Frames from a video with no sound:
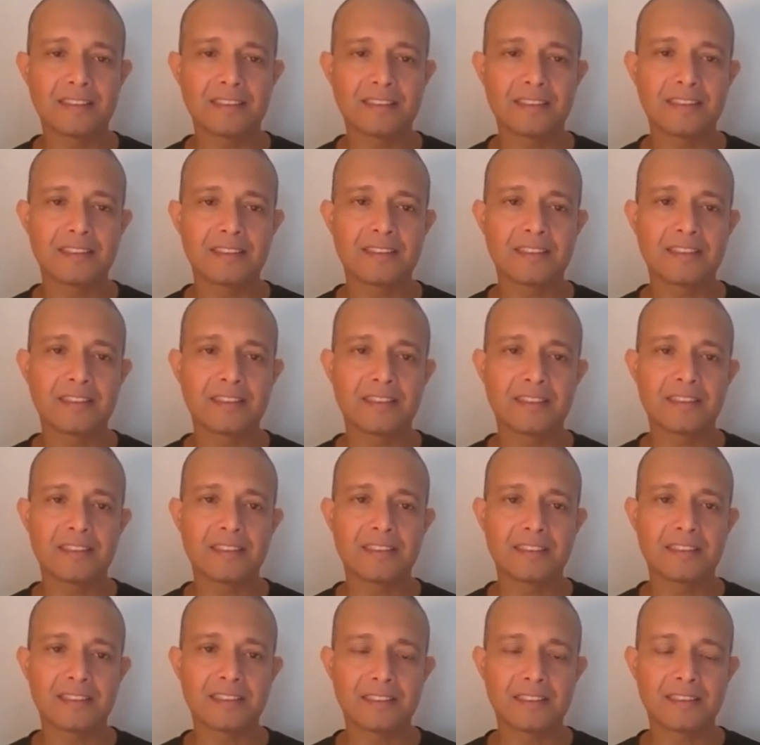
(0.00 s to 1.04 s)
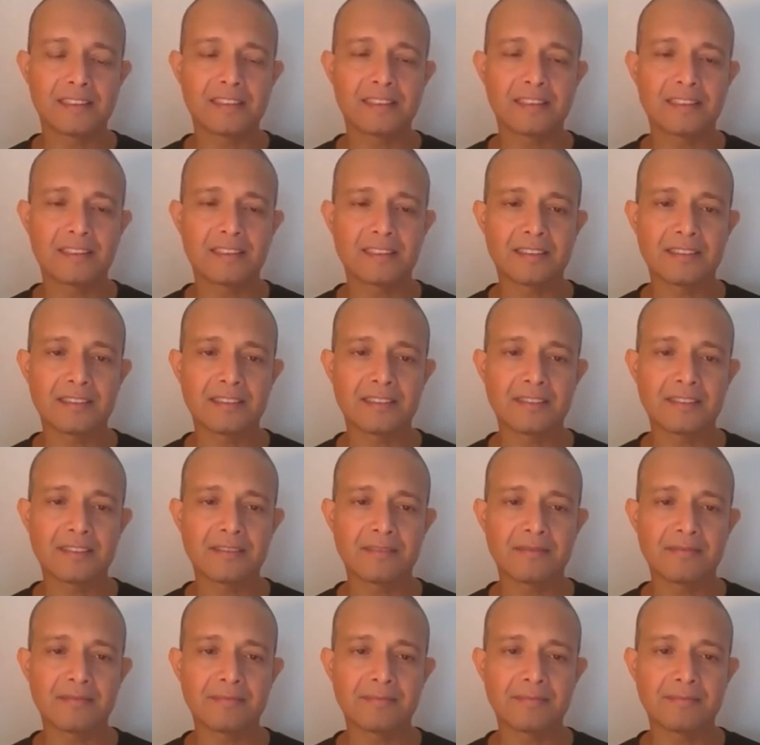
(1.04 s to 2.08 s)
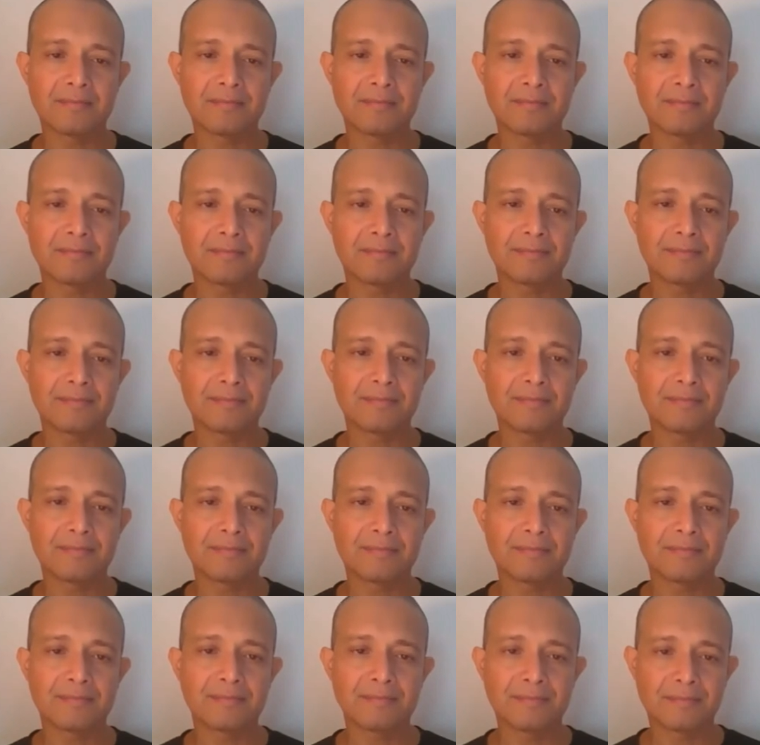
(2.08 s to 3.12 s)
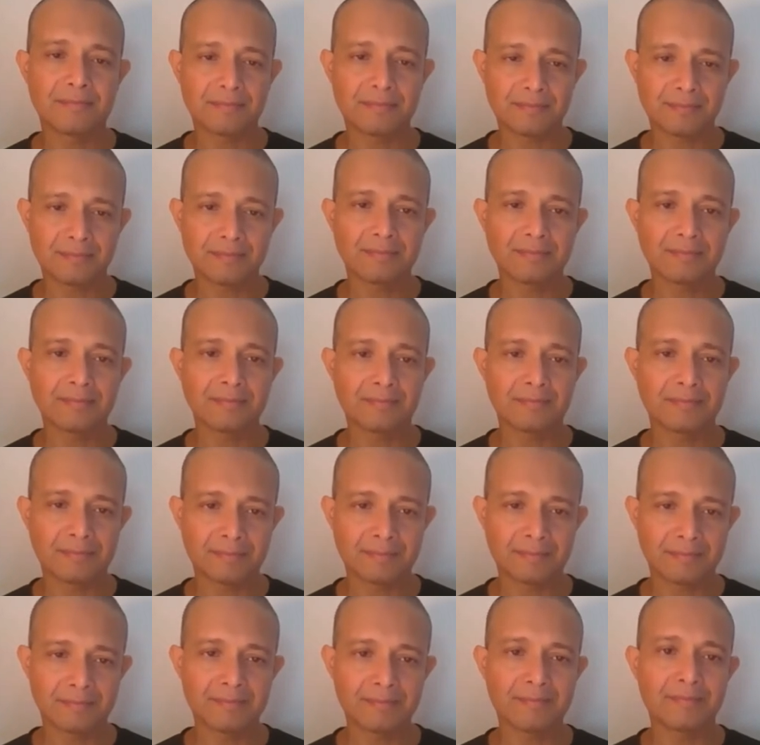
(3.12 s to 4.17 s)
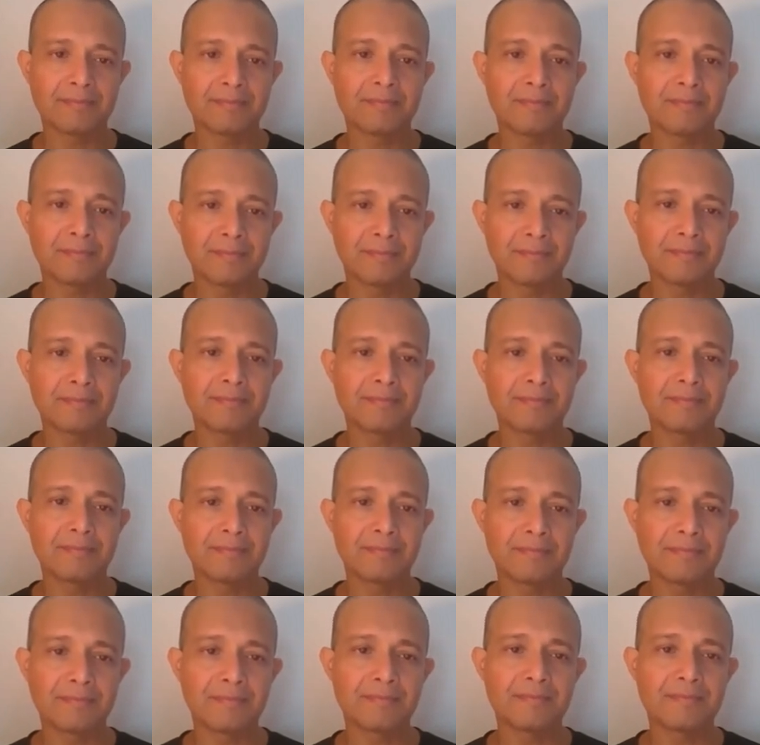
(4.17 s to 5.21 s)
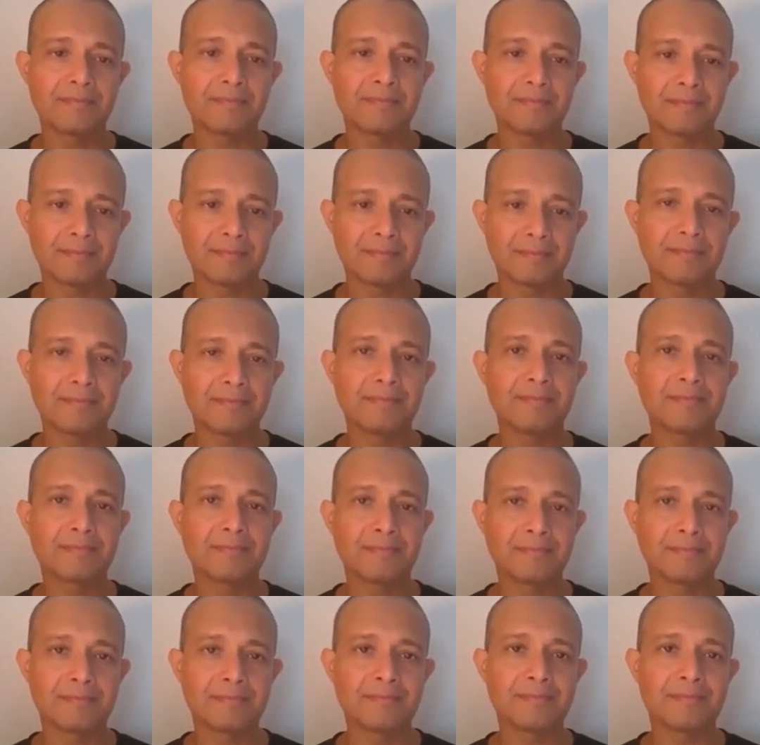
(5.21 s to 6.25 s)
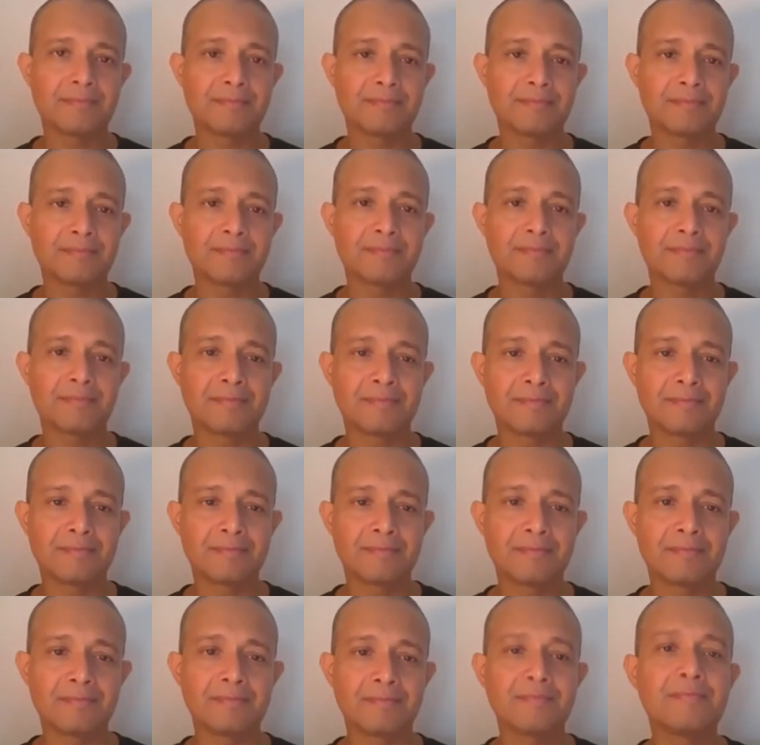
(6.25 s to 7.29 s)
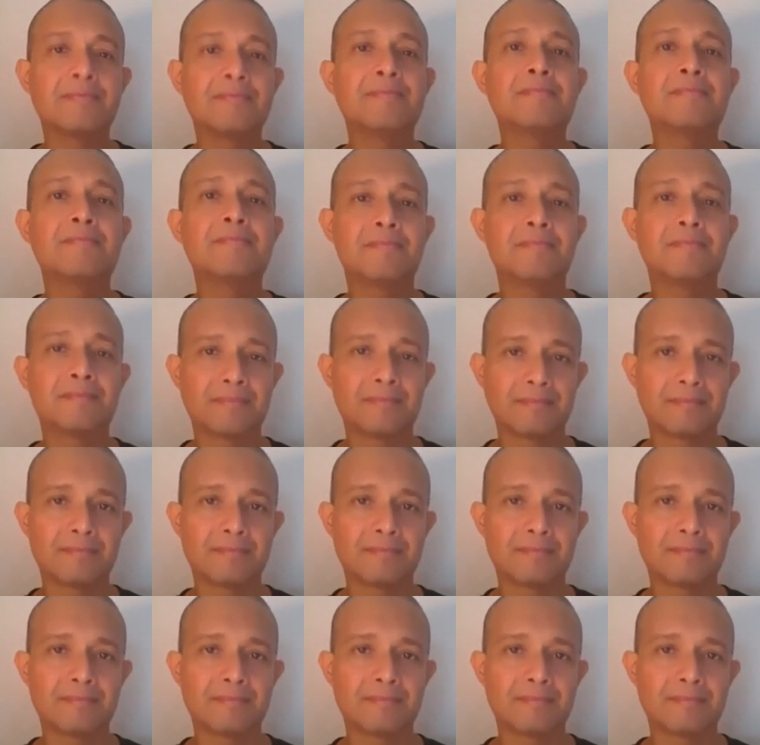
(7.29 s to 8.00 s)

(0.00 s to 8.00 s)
This person isn't speaking.